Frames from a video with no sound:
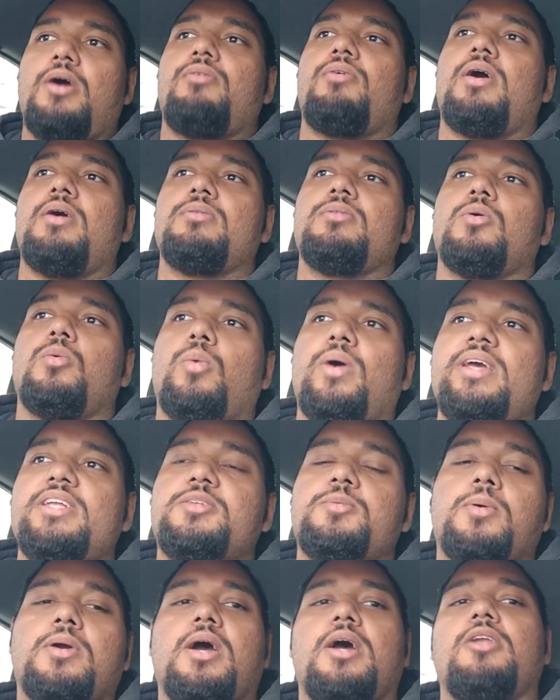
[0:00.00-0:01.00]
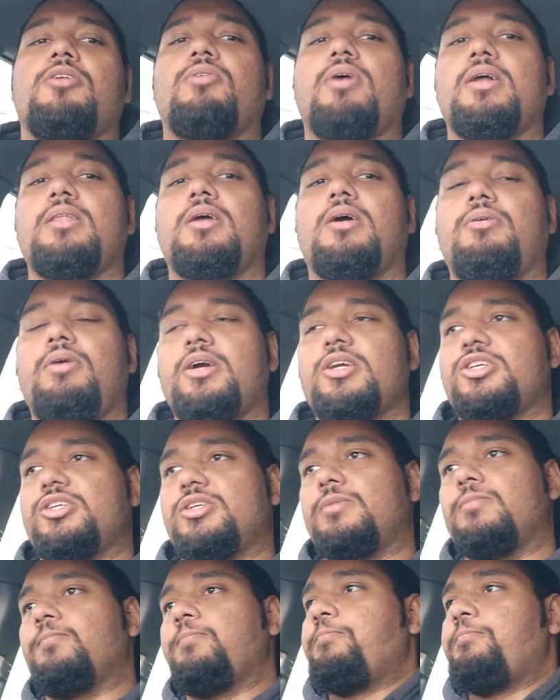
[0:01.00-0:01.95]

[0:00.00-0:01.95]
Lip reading: around the waist, we're going the right direction.